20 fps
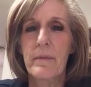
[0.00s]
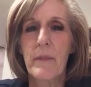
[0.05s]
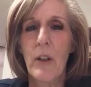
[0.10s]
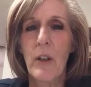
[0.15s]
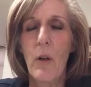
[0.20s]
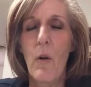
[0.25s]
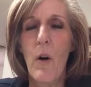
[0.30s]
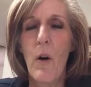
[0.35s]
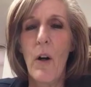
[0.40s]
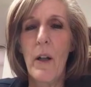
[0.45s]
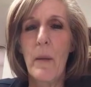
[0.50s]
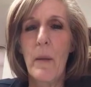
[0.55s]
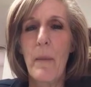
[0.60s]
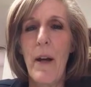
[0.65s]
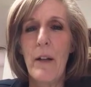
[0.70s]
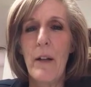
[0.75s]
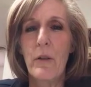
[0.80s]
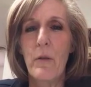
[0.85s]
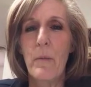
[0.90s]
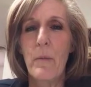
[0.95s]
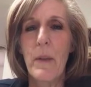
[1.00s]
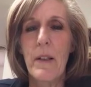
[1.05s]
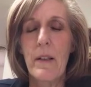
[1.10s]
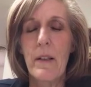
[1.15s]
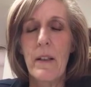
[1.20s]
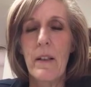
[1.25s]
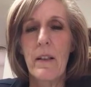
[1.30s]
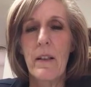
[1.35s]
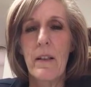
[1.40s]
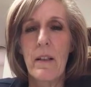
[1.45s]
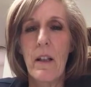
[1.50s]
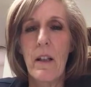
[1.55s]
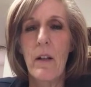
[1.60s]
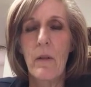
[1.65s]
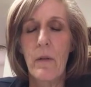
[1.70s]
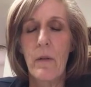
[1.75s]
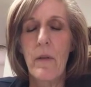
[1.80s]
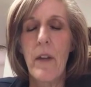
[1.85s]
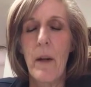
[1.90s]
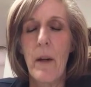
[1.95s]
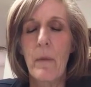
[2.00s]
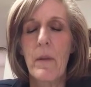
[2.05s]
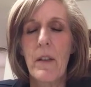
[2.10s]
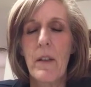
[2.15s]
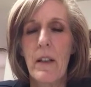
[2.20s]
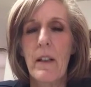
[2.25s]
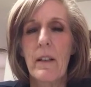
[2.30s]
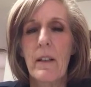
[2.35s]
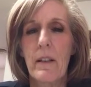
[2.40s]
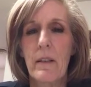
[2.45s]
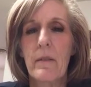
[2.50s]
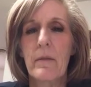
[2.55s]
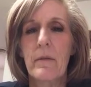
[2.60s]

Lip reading: Go on about your business. So that was it.